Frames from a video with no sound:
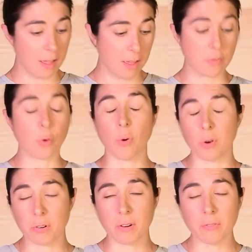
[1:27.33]
If you're
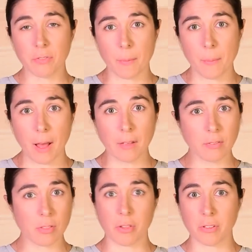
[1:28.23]
ordering from us,
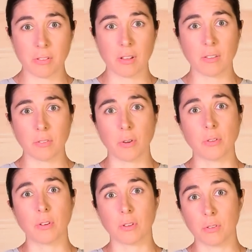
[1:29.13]
just let us know
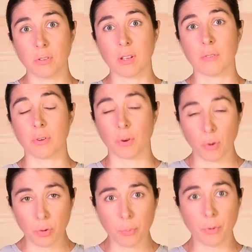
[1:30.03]
you're using it for
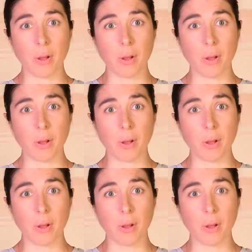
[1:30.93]
cold brew